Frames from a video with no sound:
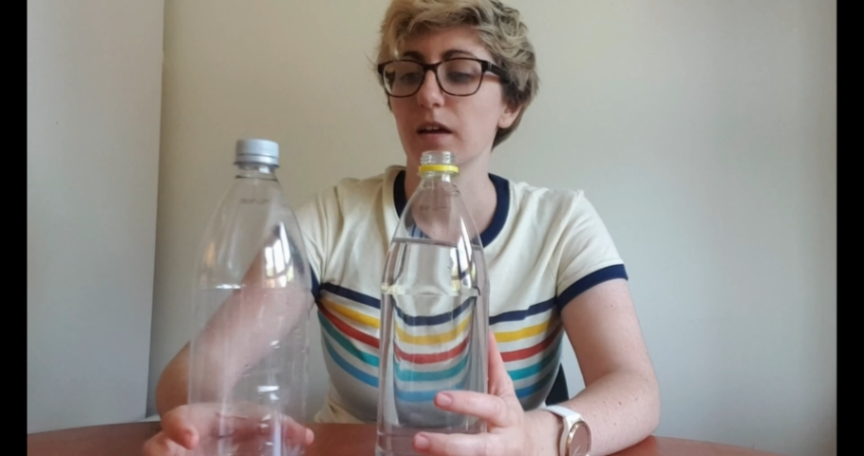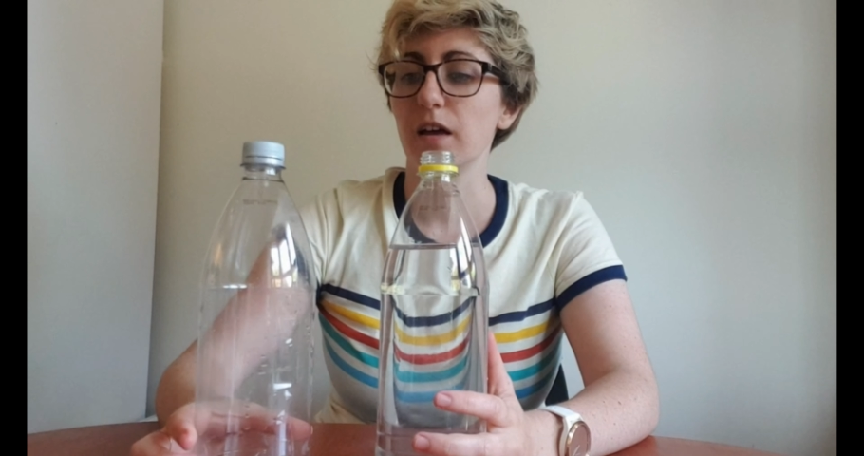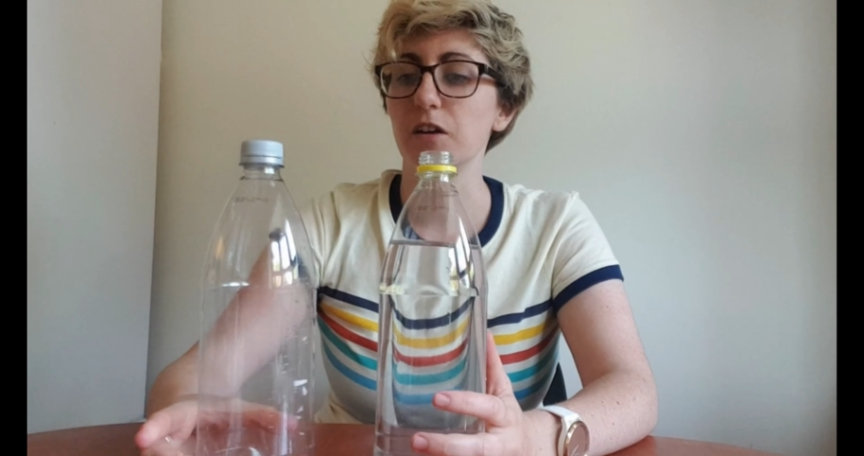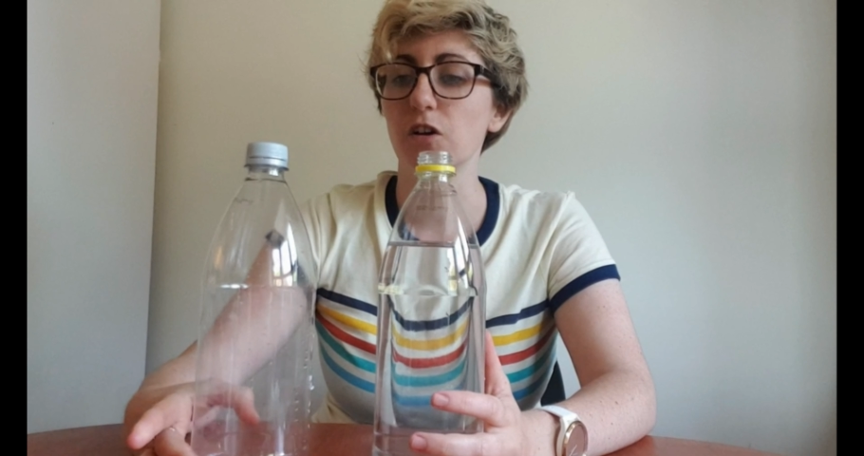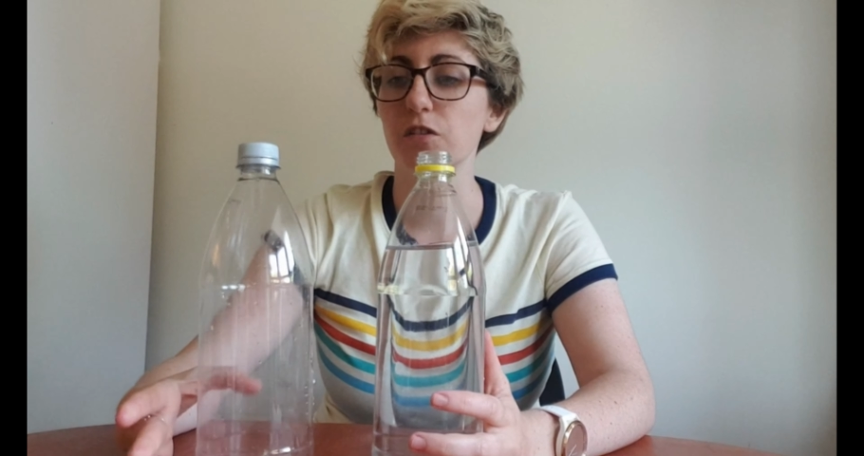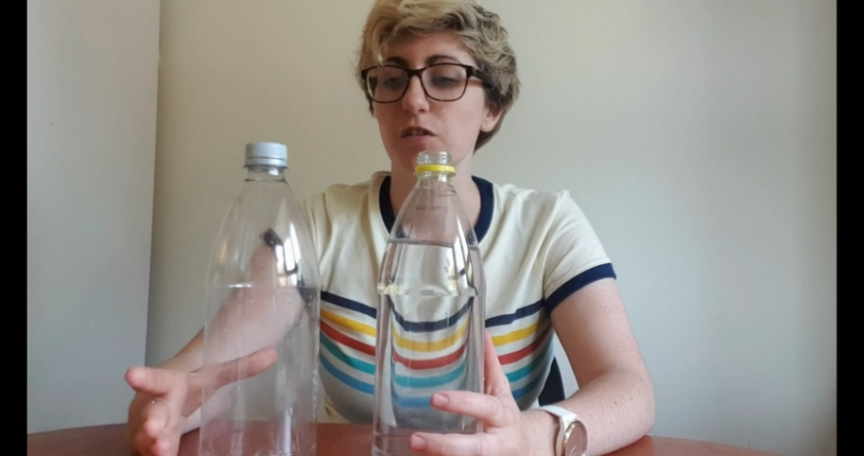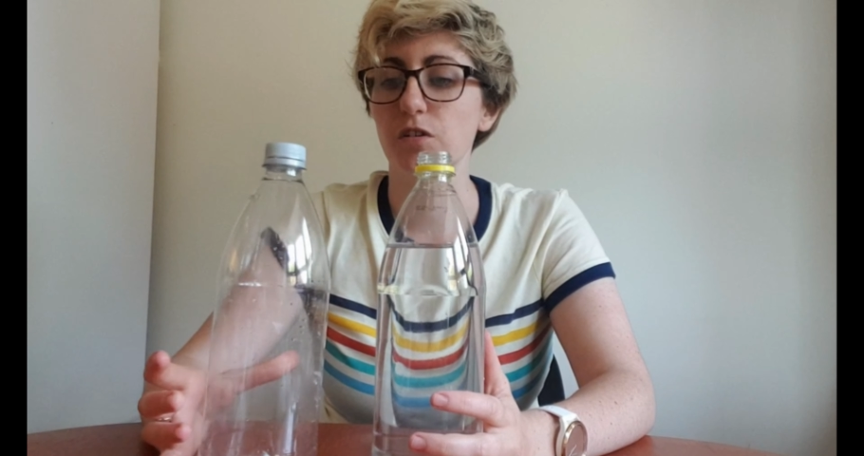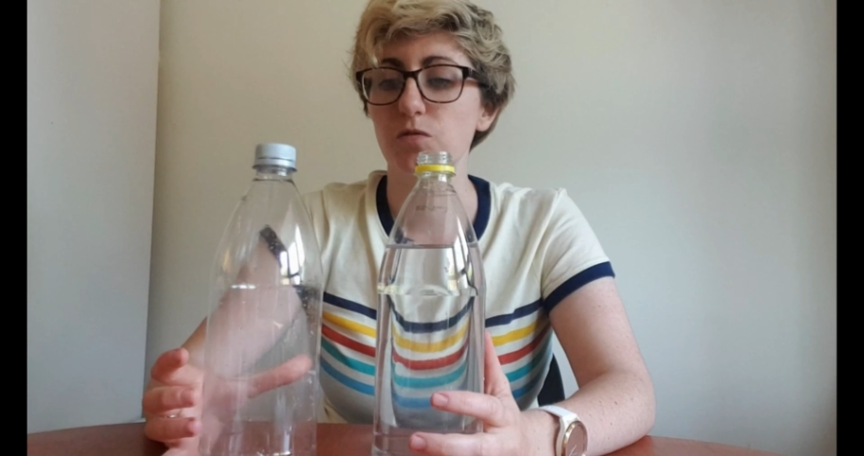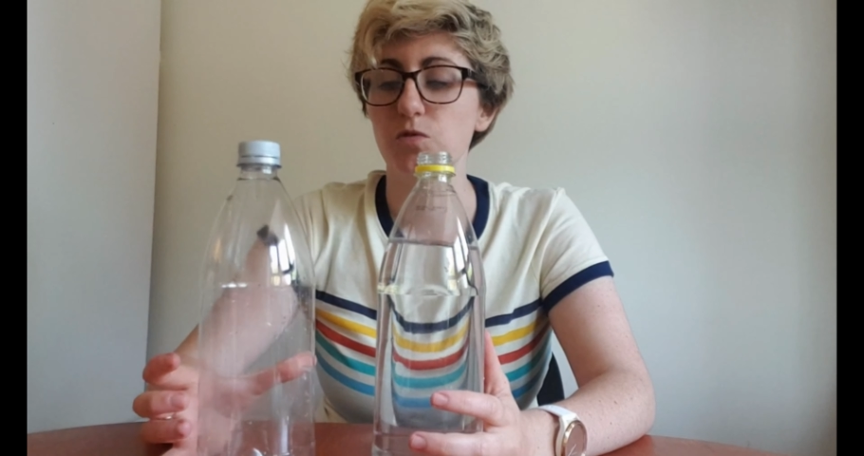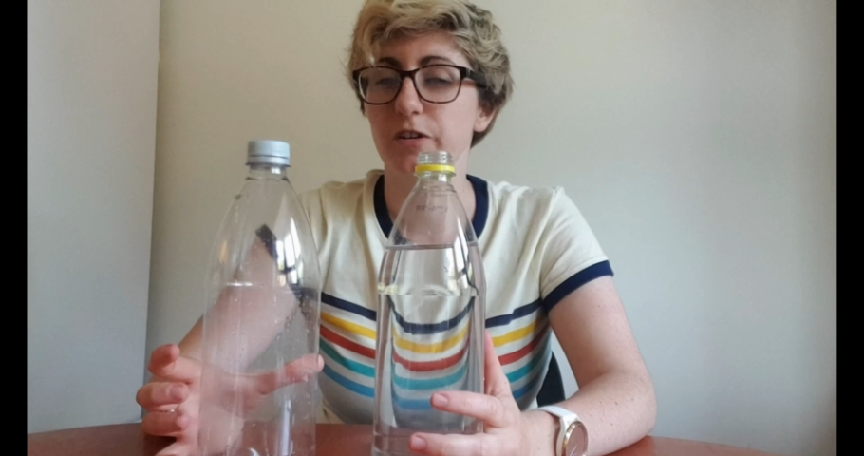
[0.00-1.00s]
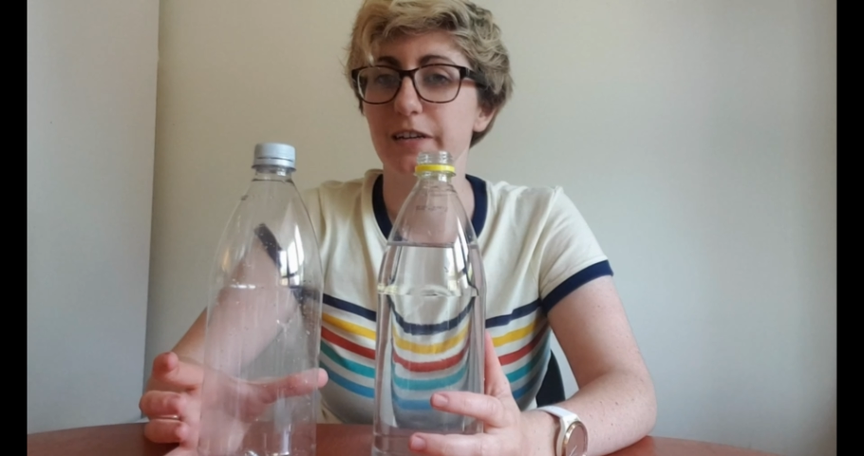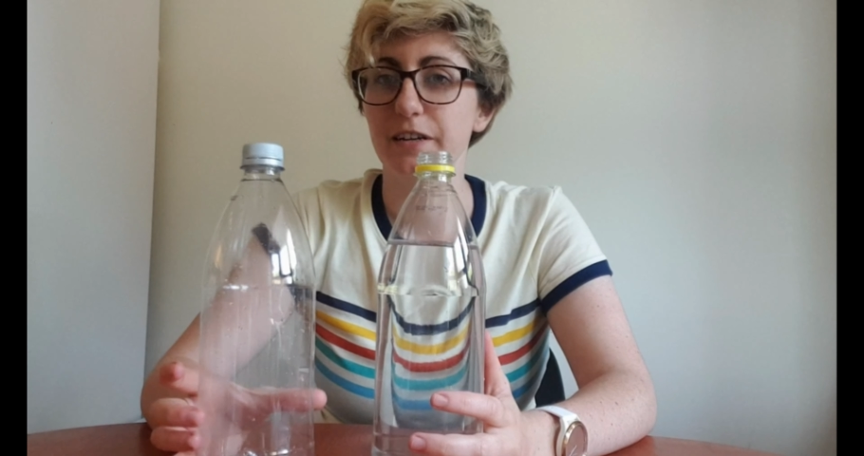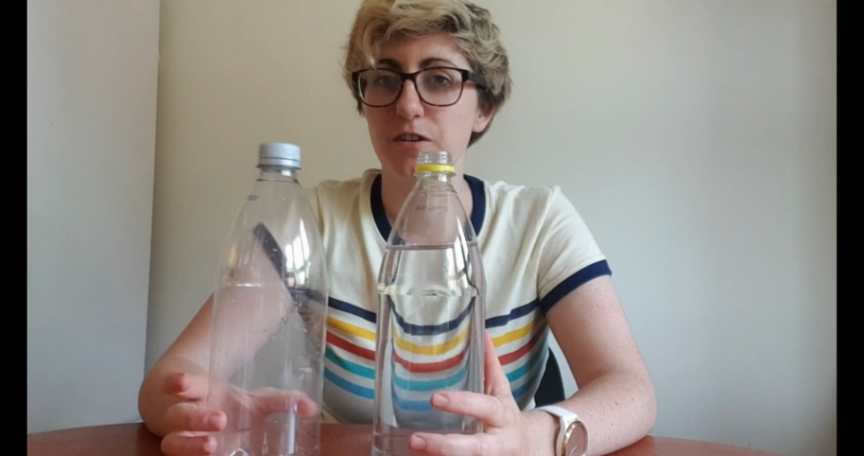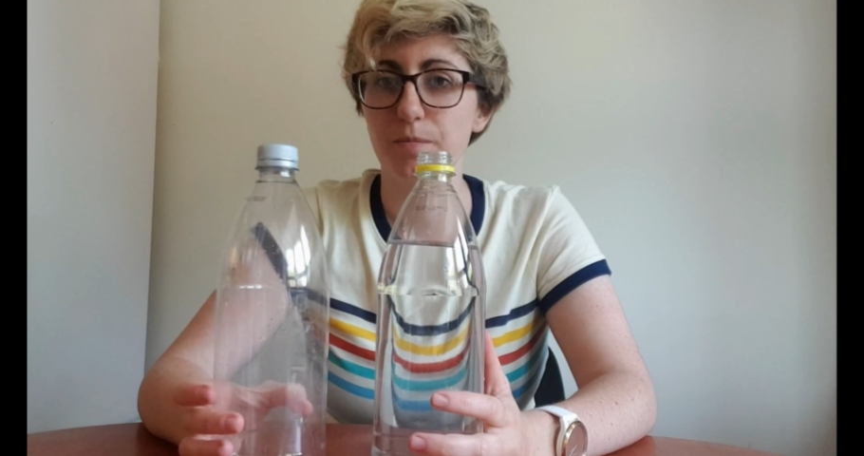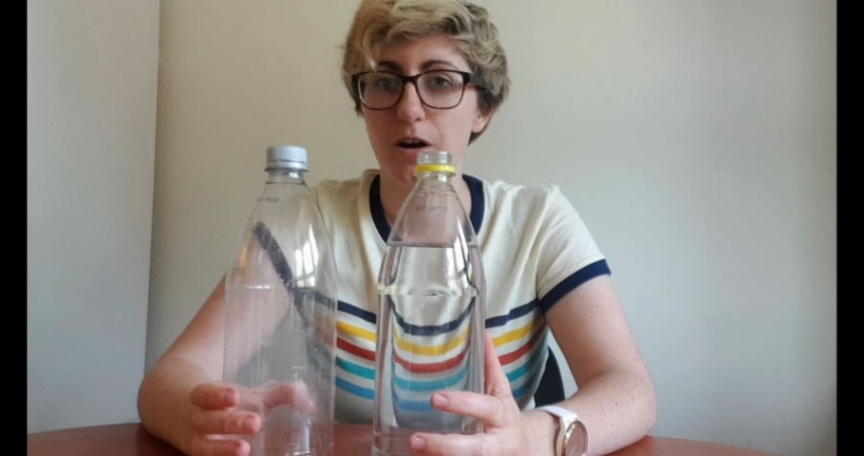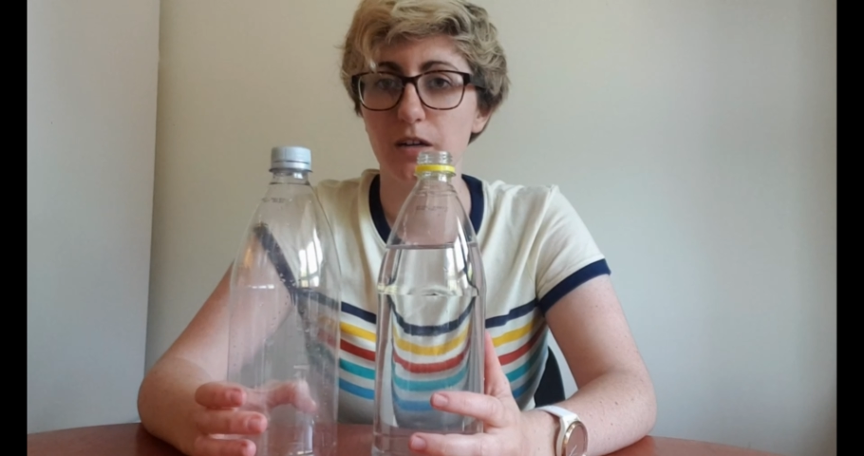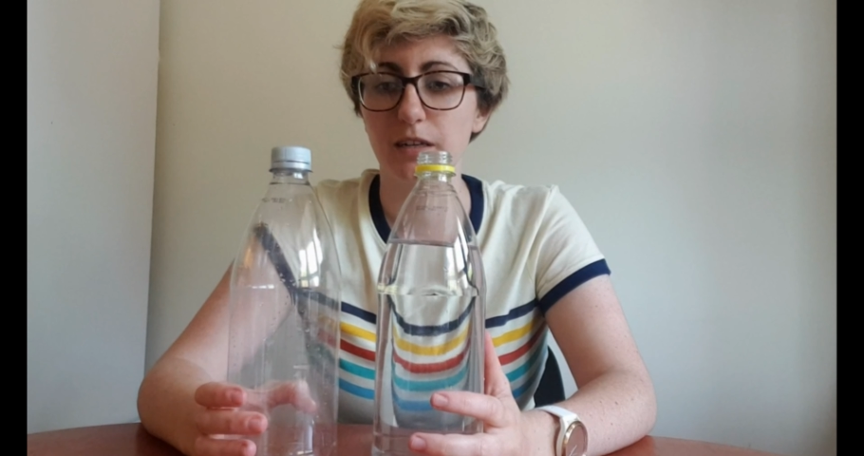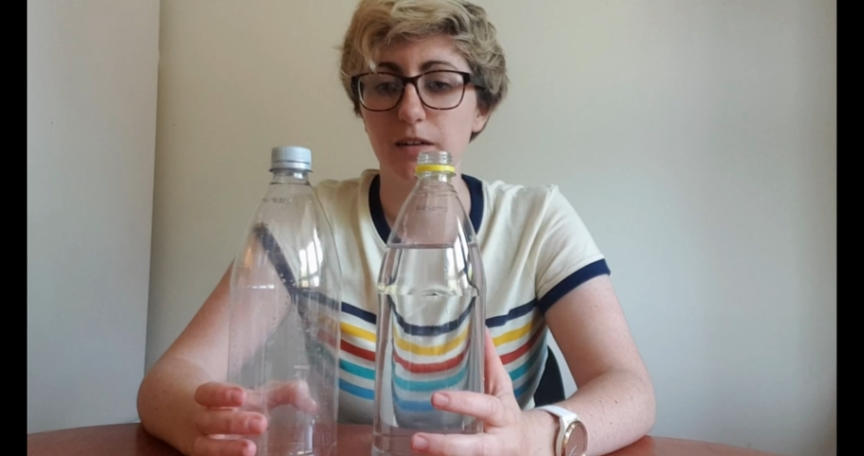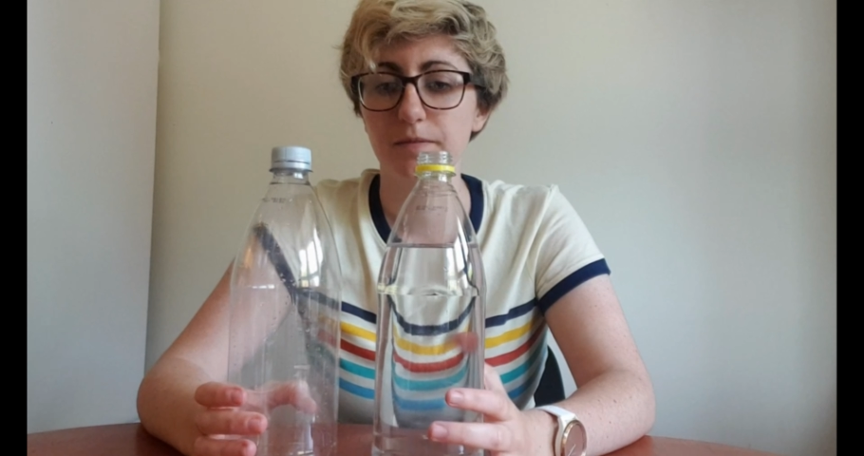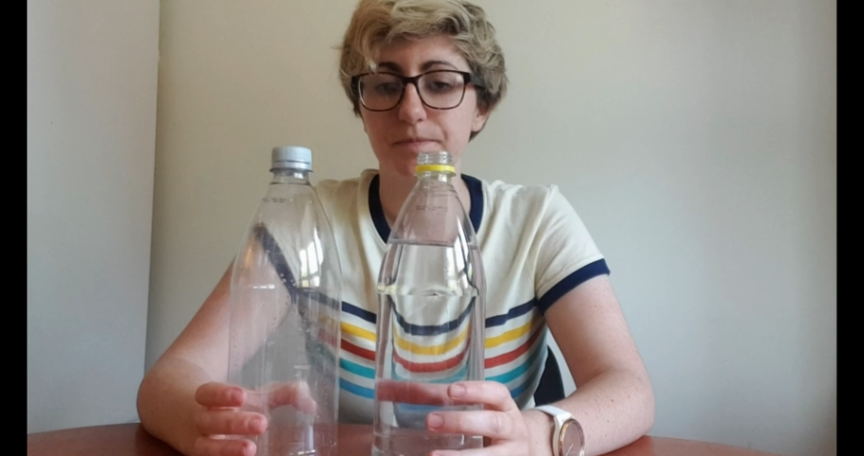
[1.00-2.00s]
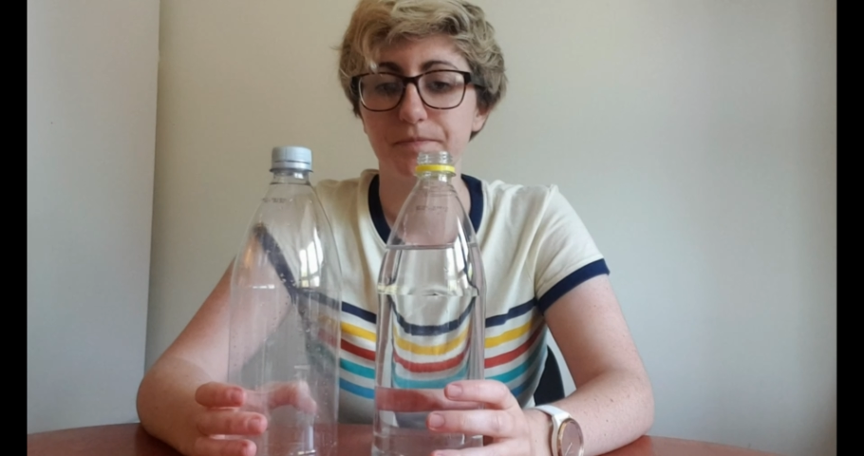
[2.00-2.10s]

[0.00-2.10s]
Another 1 litre bottle.